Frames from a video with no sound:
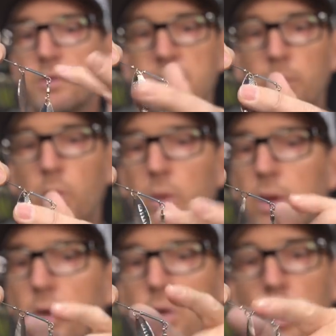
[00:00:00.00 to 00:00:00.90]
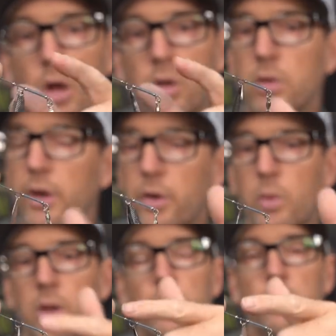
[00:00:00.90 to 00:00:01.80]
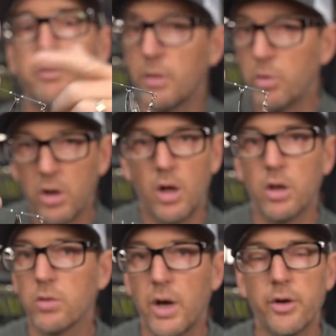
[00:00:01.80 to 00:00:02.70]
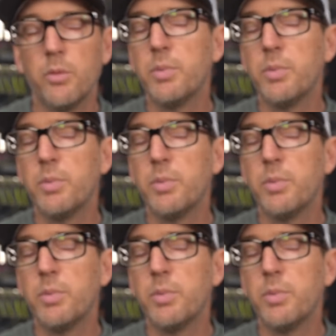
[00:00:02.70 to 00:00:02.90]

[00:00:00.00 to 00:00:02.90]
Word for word: double willow, Colorado willow, double Colorado,